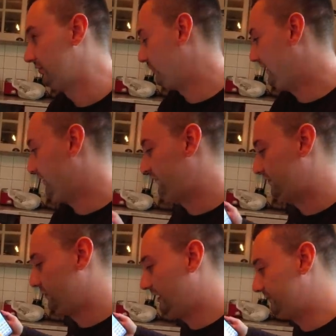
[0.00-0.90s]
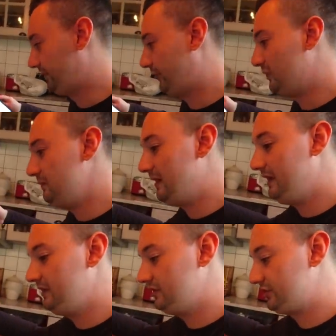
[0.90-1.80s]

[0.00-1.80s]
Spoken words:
So we have three main